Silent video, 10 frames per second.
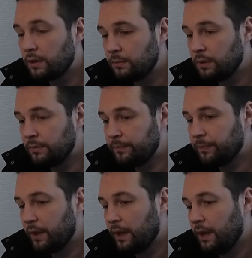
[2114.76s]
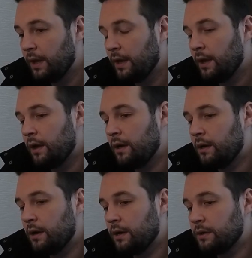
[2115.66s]
available.
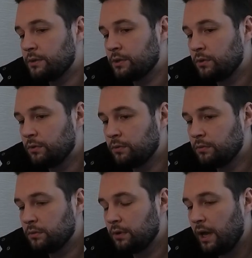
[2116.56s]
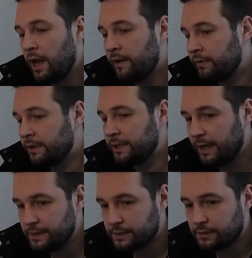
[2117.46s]
So every
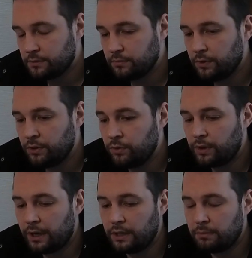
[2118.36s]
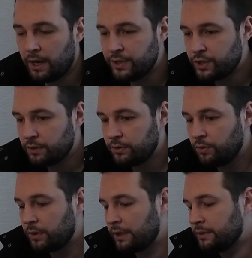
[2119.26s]
task you can imagine,
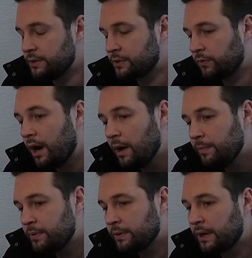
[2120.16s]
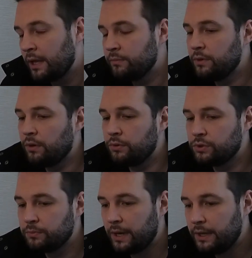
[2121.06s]
you can describe, can be
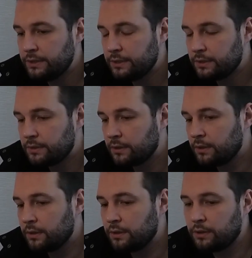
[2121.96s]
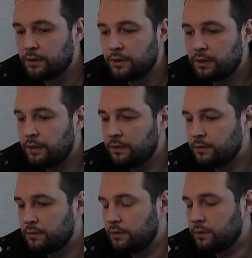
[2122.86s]
automated
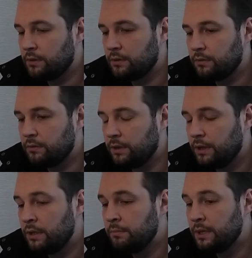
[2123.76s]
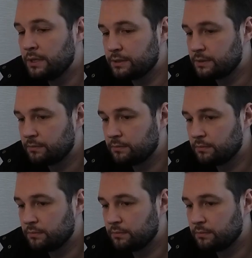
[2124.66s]
in a minute.